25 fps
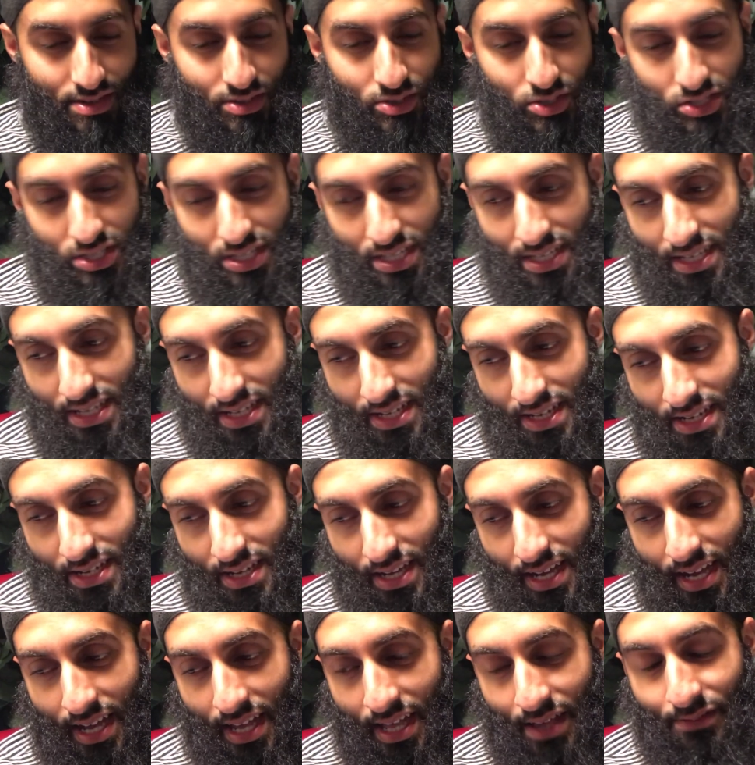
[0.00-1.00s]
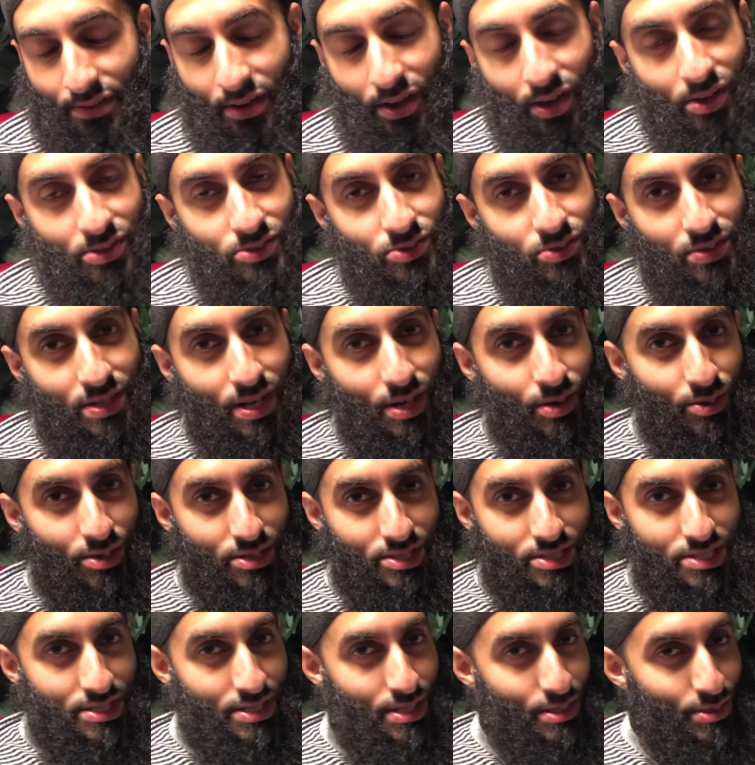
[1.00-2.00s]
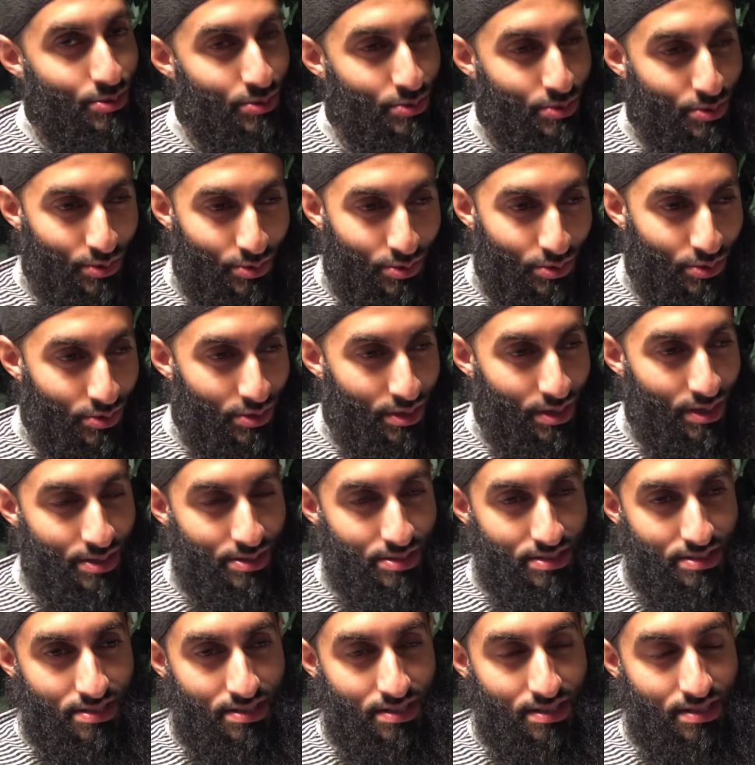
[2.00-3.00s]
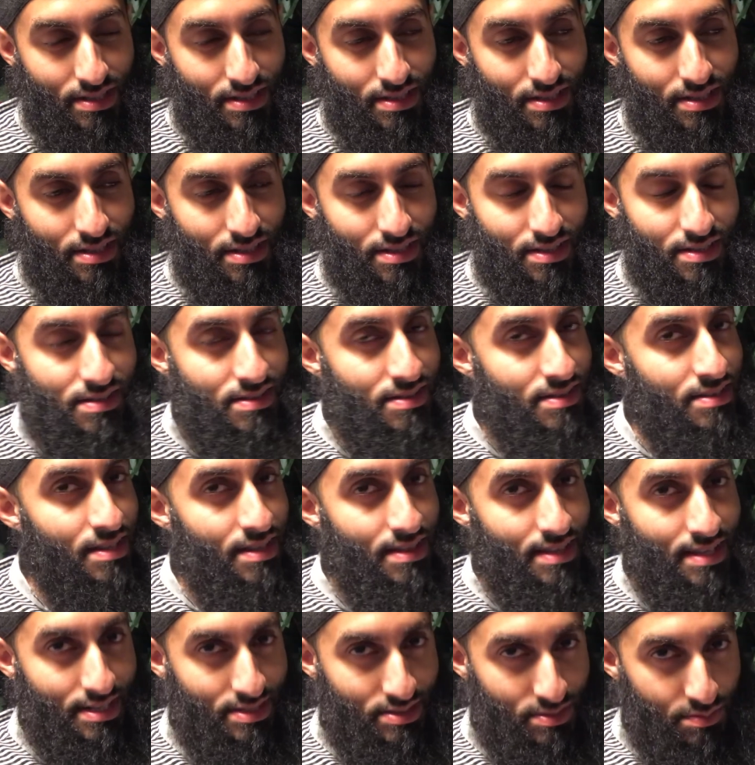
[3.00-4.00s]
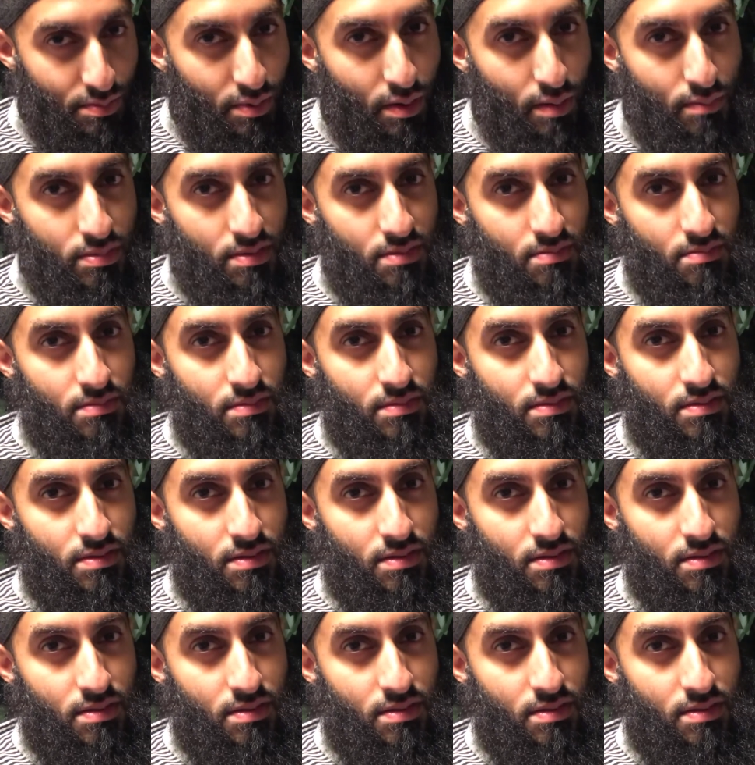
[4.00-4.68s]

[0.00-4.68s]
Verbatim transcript: You see, if I ask you that question and you don't know the answer, then that's a problem.